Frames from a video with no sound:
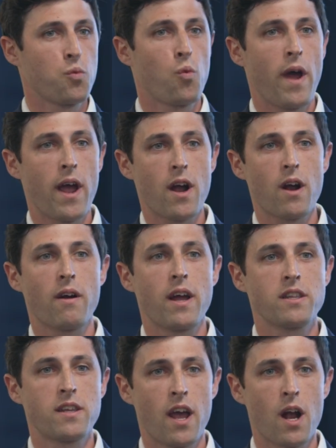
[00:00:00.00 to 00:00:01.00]
wear
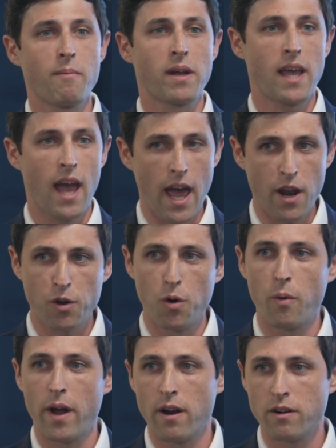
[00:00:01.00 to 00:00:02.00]
and tear,
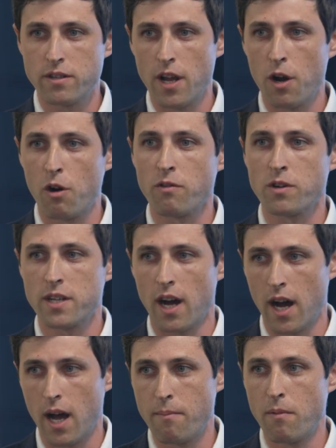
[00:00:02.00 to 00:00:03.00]
mechanical wear and tear over
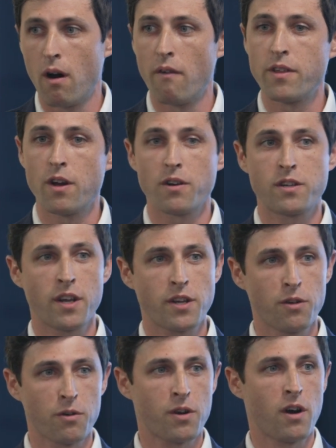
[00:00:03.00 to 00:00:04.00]
time of the
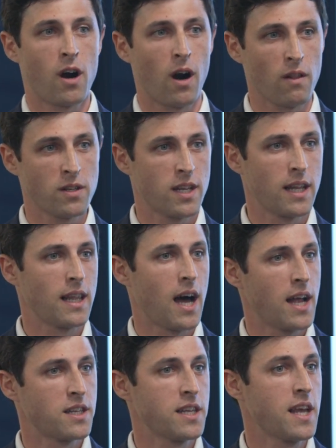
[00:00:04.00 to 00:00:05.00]
articular cartilage that
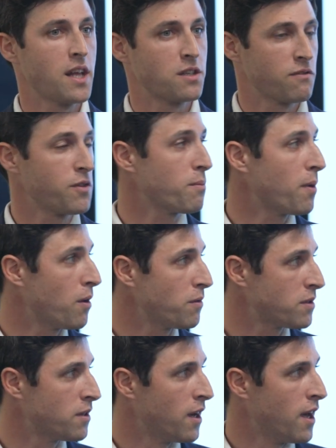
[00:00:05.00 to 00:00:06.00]
lines the ends of your
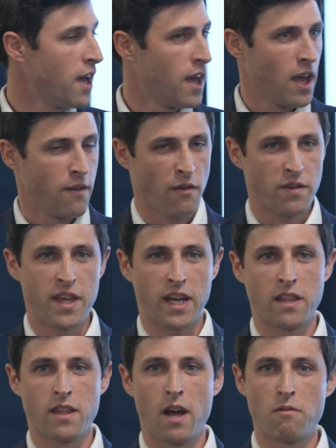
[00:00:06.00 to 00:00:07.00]
bones. If you ever think
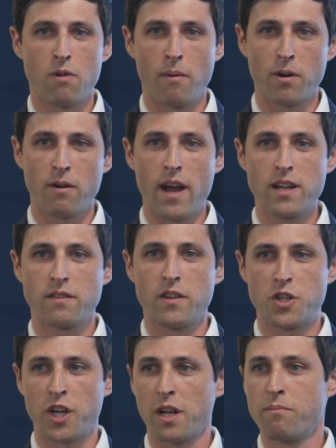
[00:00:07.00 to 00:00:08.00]
of that rubber ends of the
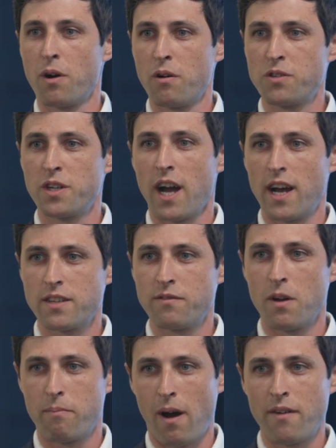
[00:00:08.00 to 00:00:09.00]
chicken bones you guys
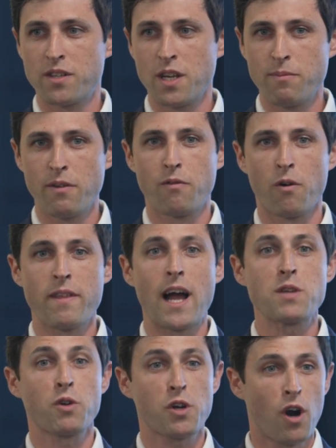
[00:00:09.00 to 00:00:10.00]
have probably seen before,
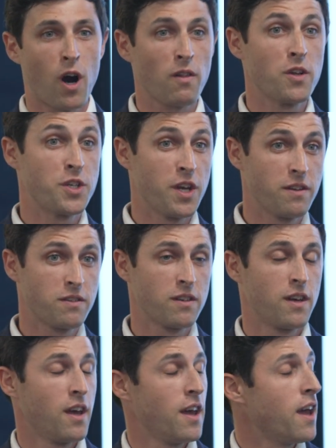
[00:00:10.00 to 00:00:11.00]
that's what cartilage is,
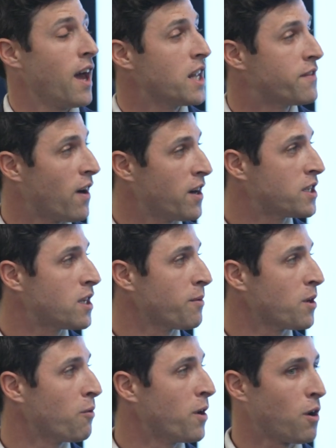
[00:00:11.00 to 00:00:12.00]
and it's very
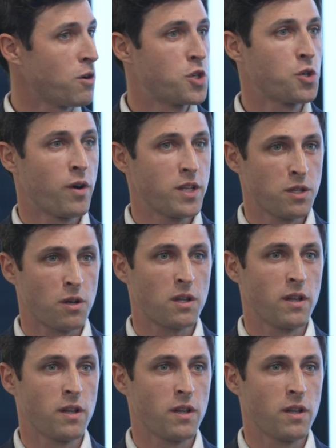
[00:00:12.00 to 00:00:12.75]
similar to what our joints look